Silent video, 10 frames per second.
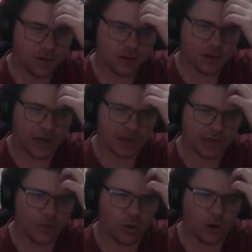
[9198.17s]

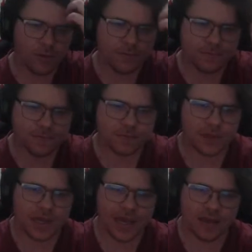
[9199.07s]
Darcy Moore
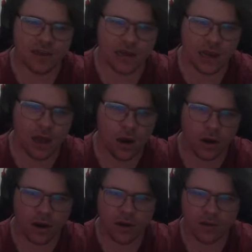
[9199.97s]
kicks it long.